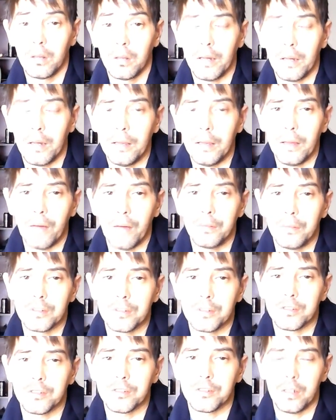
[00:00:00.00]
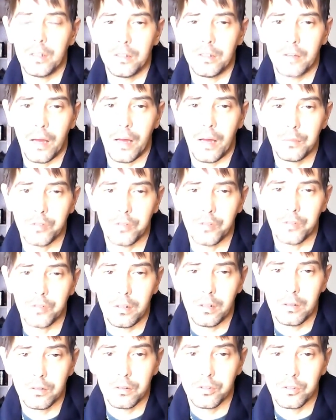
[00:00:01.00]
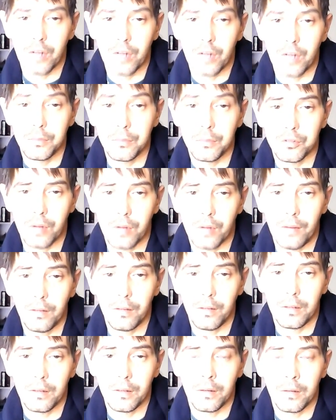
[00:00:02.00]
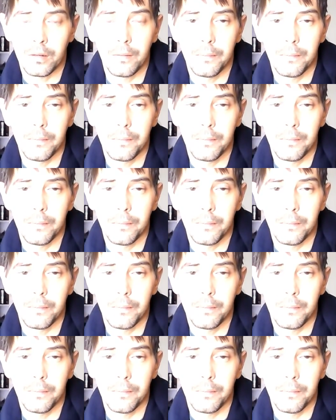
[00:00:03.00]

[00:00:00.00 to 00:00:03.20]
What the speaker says: Lately I've been studying time traveling.